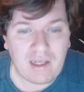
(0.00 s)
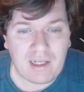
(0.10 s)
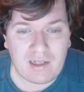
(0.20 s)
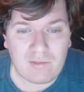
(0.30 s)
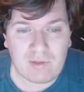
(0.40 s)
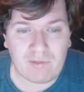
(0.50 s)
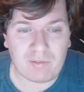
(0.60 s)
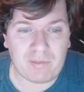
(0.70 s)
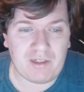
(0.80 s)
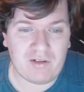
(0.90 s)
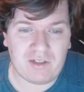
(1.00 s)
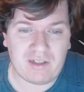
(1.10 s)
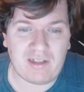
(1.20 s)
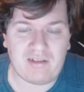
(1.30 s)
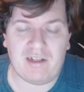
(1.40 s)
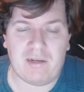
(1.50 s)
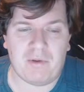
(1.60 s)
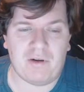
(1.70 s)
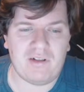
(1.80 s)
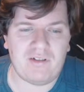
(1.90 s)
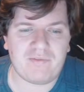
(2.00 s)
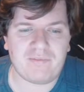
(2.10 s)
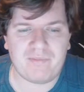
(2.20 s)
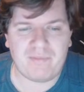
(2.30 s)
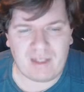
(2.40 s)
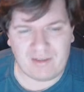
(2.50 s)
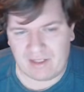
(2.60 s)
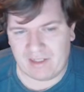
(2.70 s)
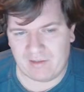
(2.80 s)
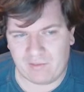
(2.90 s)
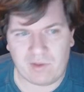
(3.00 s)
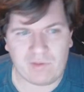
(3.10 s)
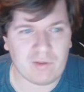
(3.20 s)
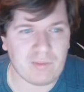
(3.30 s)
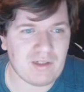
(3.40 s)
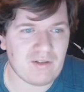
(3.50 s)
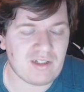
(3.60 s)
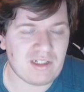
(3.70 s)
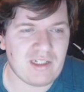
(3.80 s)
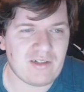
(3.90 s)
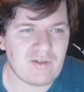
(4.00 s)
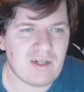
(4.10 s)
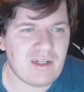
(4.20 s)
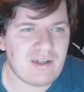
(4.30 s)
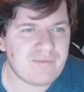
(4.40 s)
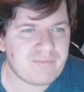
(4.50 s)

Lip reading: And we won't be using destiny points. Then we will be using the errata.